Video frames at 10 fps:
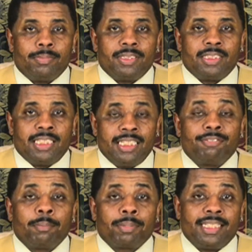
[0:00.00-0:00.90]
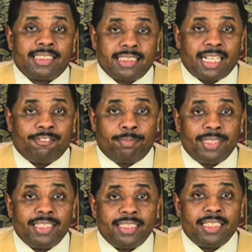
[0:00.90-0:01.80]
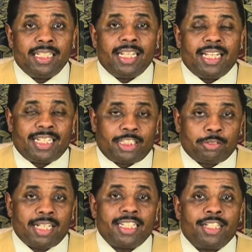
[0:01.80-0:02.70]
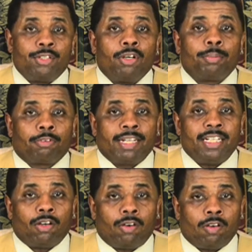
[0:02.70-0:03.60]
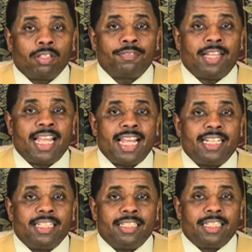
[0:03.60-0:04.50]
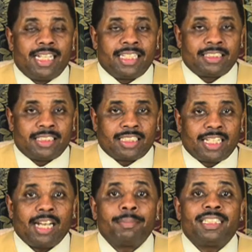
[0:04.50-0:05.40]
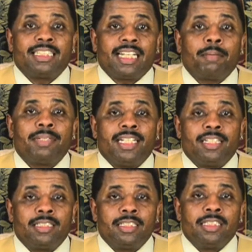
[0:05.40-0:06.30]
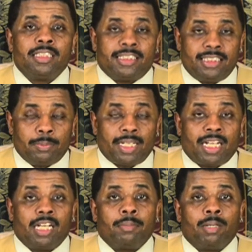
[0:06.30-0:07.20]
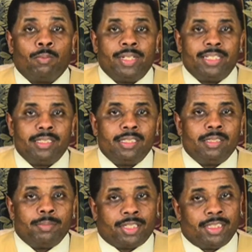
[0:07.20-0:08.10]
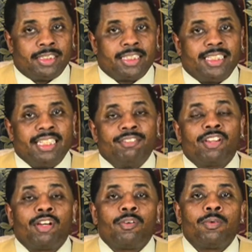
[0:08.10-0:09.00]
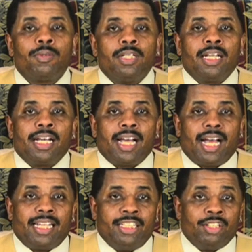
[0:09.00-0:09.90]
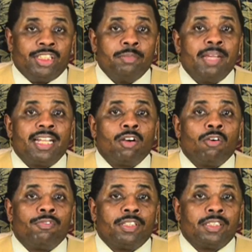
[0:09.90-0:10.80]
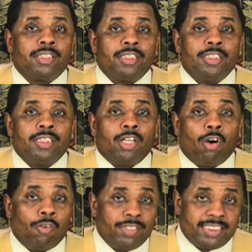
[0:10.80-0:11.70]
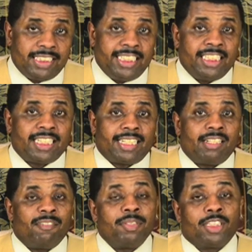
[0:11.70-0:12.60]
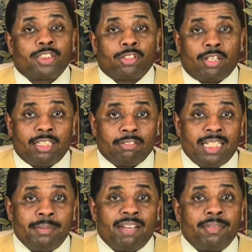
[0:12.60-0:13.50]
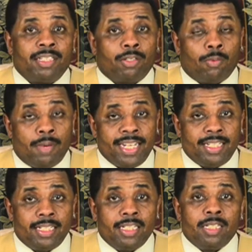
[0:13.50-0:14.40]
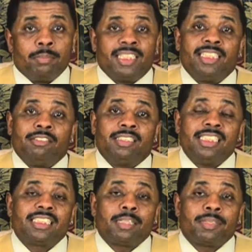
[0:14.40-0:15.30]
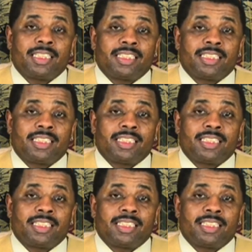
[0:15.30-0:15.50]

the different places I've been, and I try to incorporate all of that as a common denominator to see what I come up with. Because even though, you may go overseas, like I've been to Saudi Arabia, I've been to Kuwait, but then you see some of the